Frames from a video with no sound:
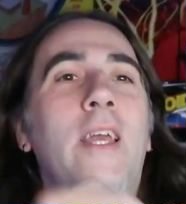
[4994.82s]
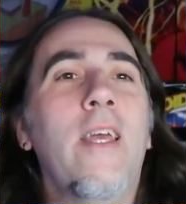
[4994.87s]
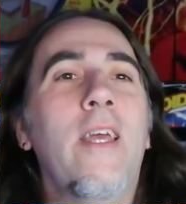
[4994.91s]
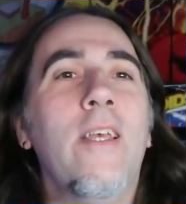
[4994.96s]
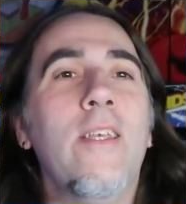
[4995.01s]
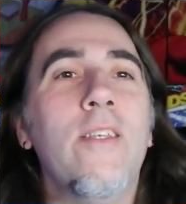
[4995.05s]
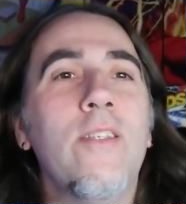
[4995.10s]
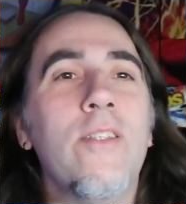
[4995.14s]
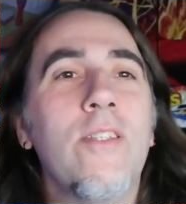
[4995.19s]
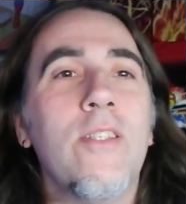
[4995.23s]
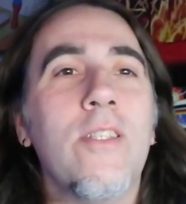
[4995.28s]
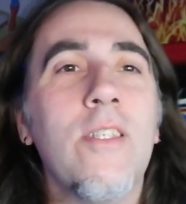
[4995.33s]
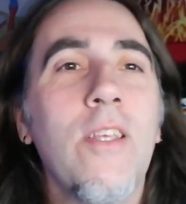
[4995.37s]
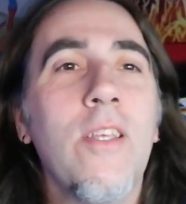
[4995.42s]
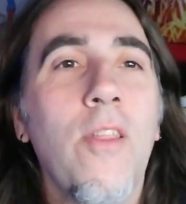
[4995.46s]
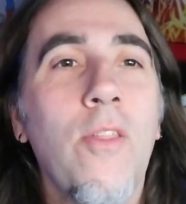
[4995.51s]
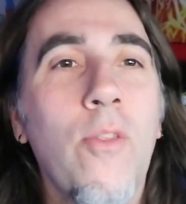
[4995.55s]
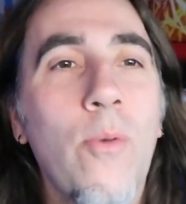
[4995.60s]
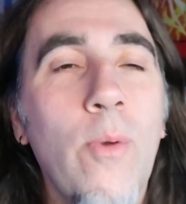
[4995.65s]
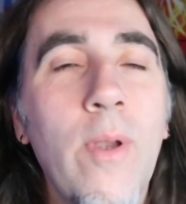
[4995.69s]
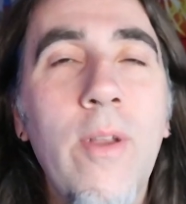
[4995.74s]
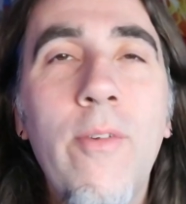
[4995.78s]
is
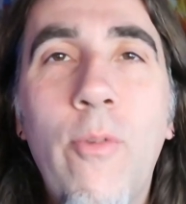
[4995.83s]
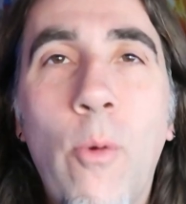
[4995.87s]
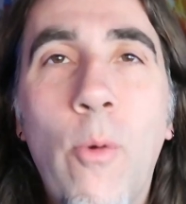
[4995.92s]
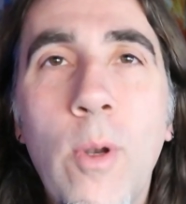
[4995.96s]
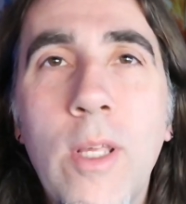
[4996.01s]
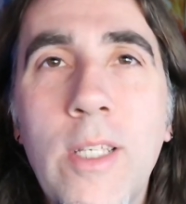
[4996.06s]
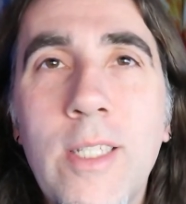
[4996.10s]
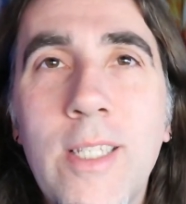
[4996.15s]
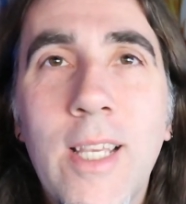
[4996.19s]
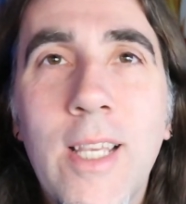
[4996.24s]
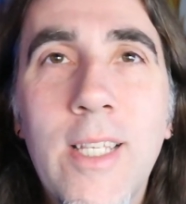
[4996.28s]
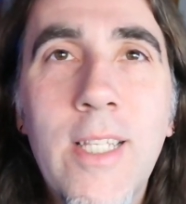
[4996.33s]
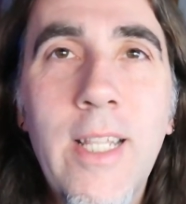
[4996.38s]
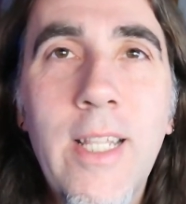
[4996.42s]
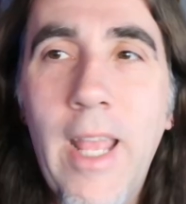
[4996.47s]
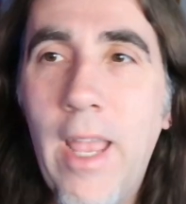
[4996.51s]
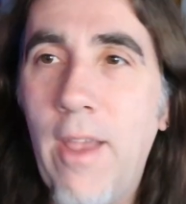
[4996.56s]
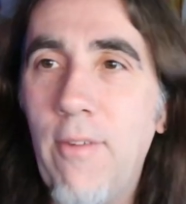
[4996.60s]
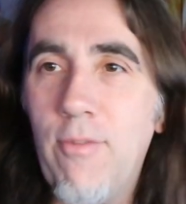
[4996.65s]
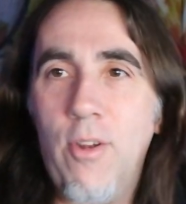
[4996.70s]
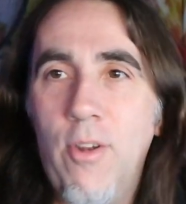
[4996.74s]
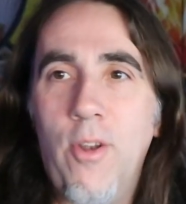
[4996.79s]
three forty-six in
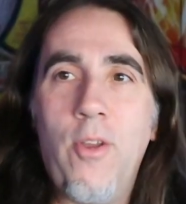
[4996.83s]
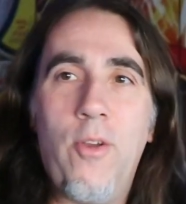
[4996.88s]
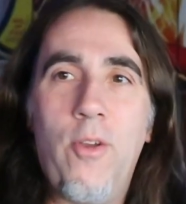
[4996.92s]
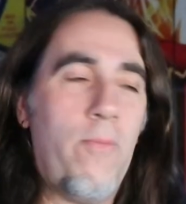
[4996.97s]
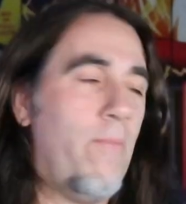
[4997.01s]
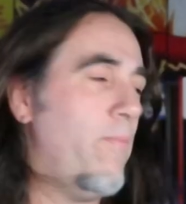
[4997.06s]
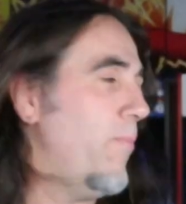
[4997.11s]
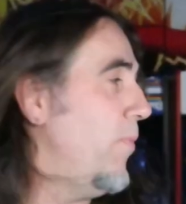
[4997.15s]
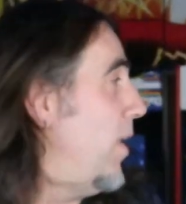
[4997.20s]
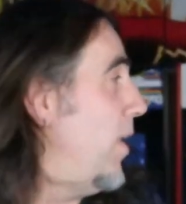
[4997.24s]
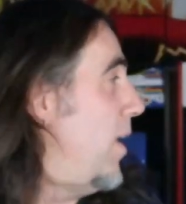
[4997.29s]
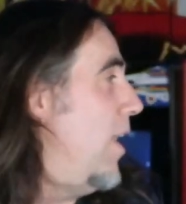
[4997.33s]
the afternoon.